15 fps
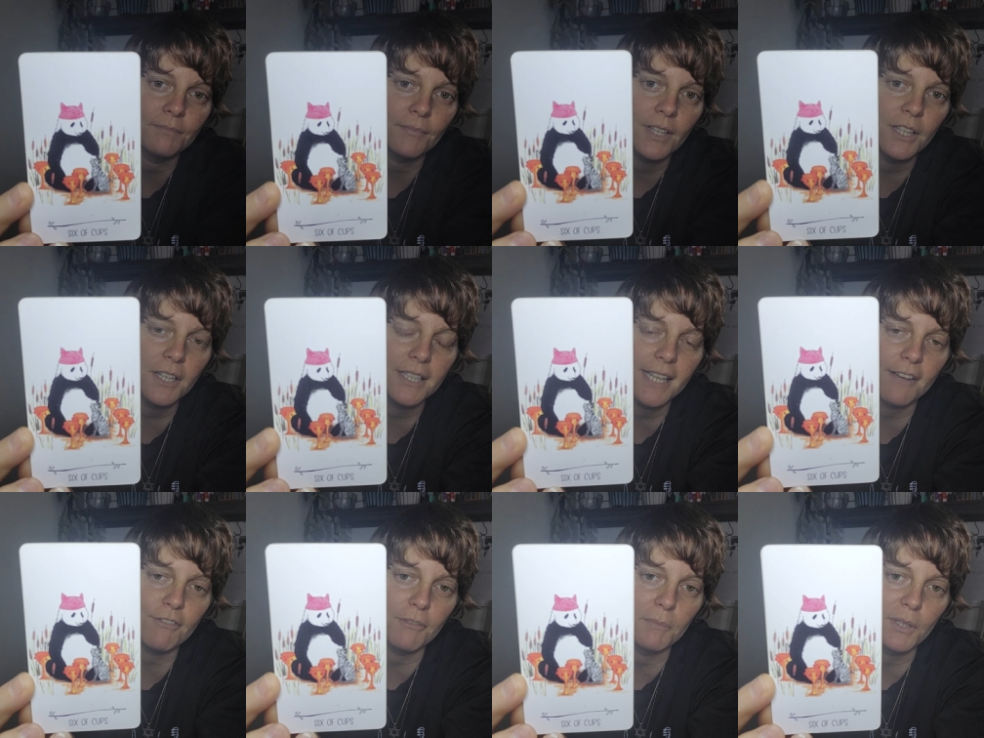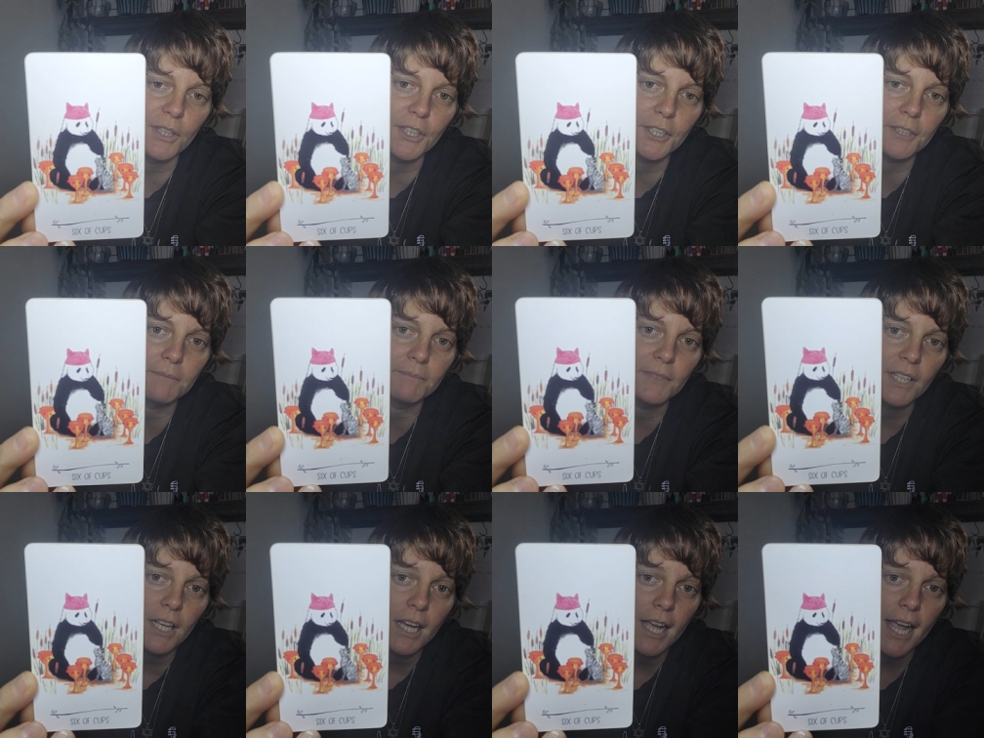Look at that familiar.
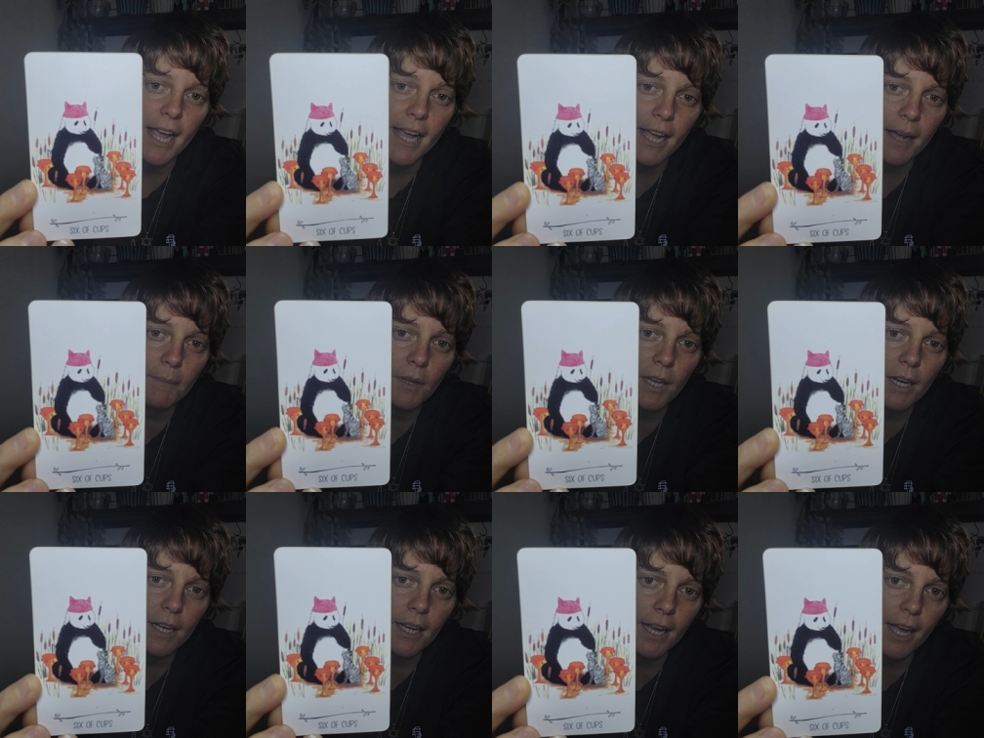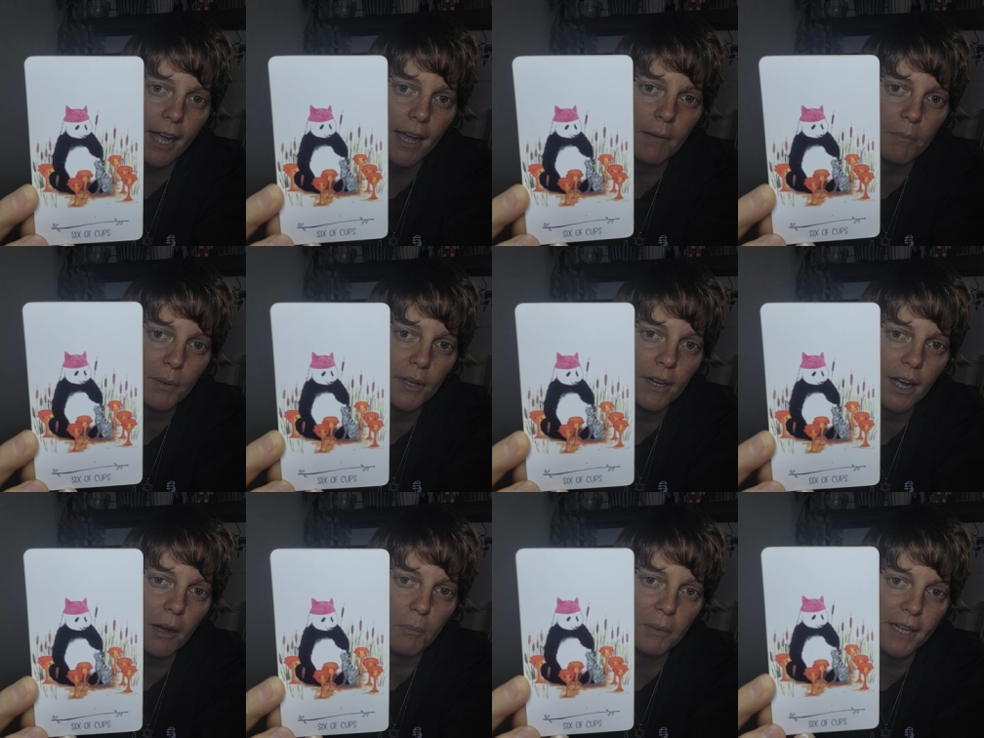Hey, I'm not a cat, but
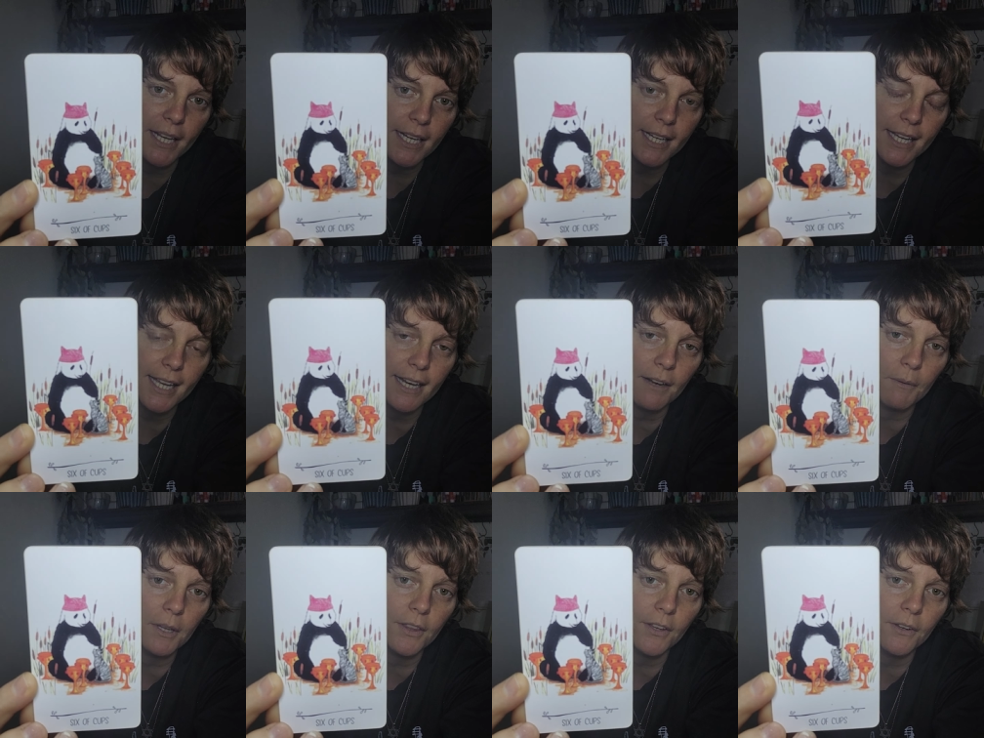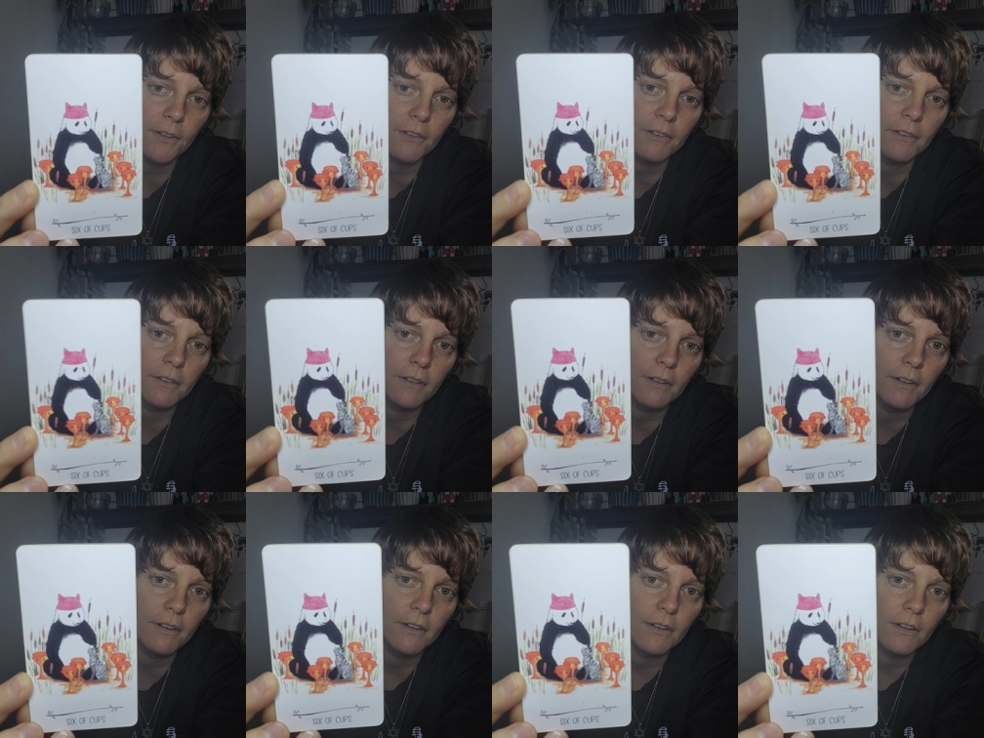I'll play kitty with you.
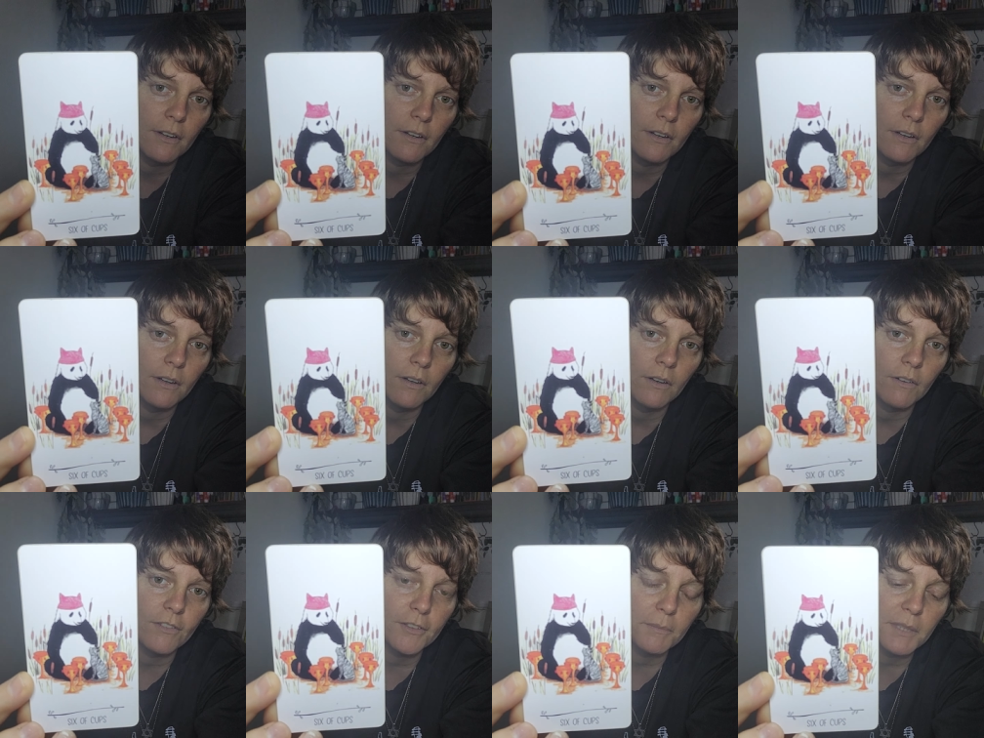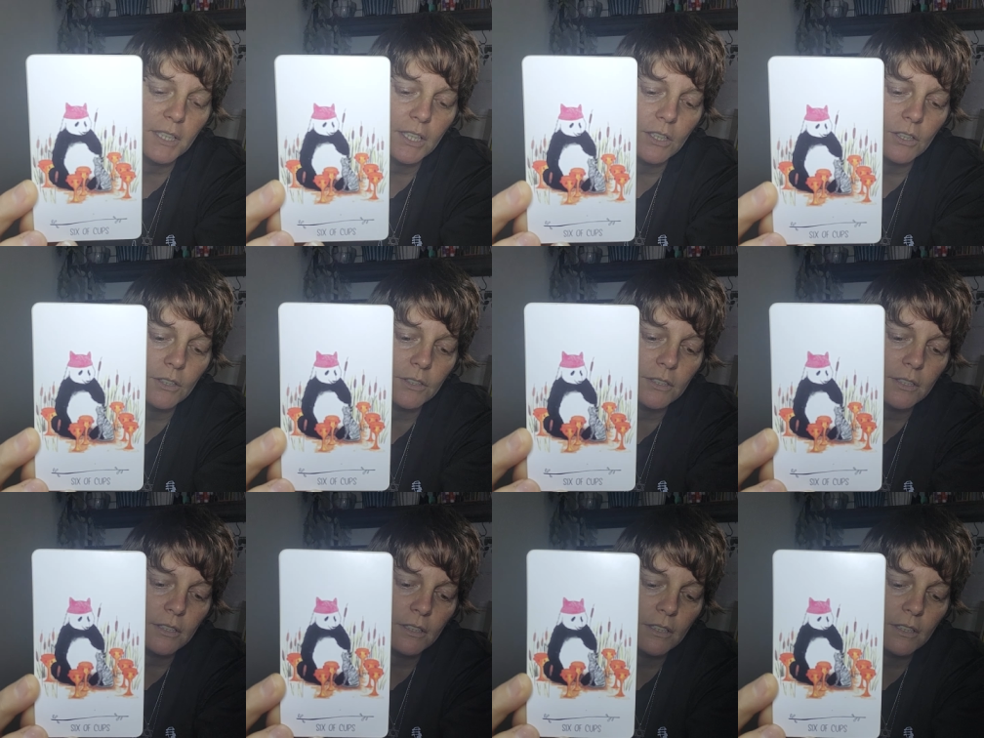Familiars.